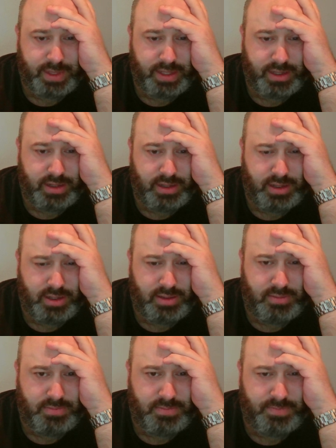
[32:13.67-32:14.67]

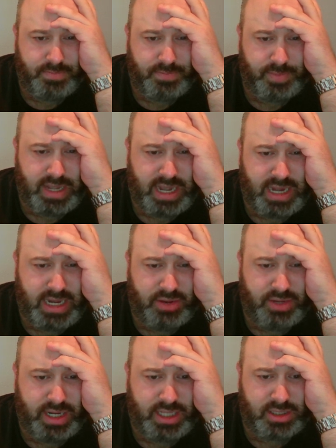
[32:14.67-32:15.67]
Yeah, and now
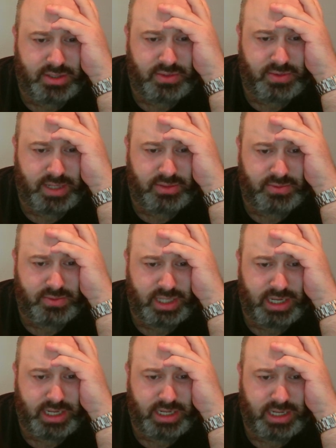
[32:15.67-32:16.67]
there's a threat of
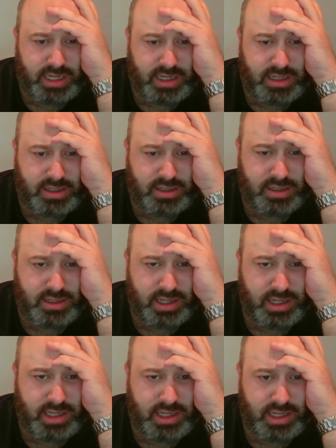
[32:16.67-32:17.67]
taking
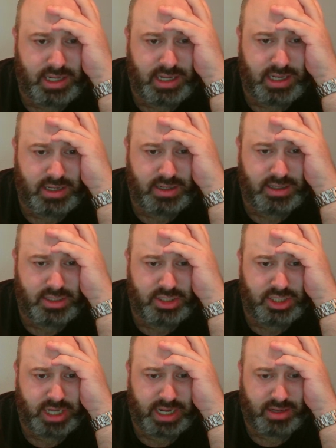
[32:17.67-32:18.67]
and then
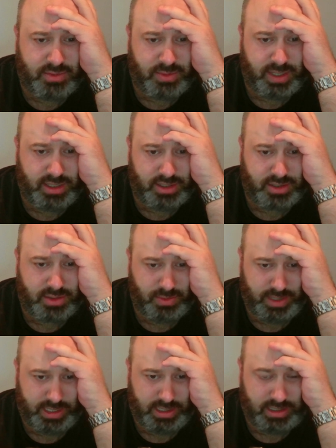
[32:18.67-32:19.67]
check, winning the
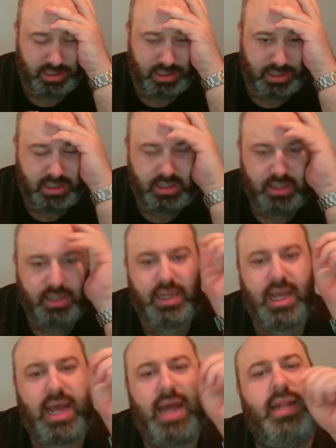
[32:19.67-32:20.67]
queen.
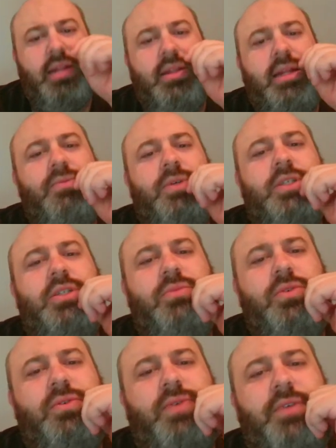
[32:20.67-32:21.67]
Yeah, that was the
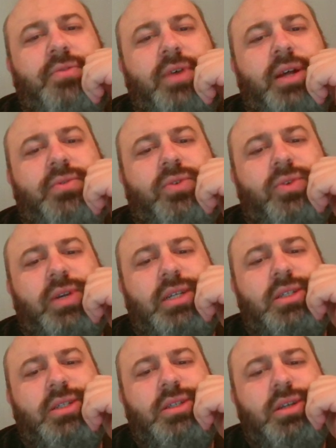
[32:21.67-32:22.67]
move. I felt for
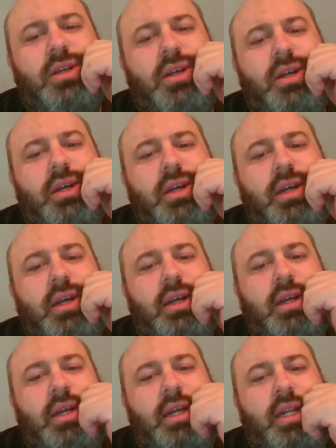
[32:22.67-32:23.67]
it
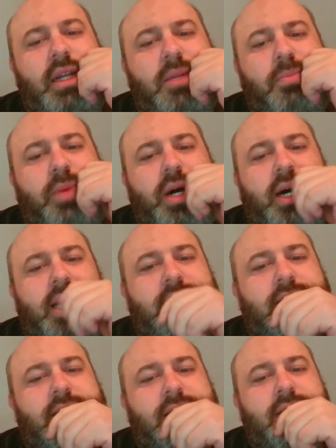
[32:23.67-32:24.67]
in the
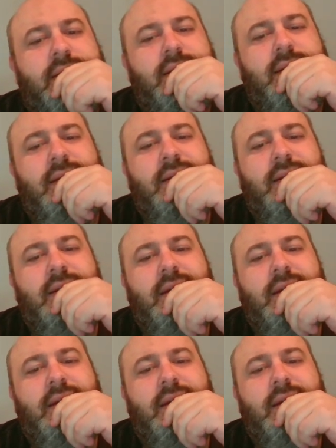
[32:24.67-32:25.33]
past. And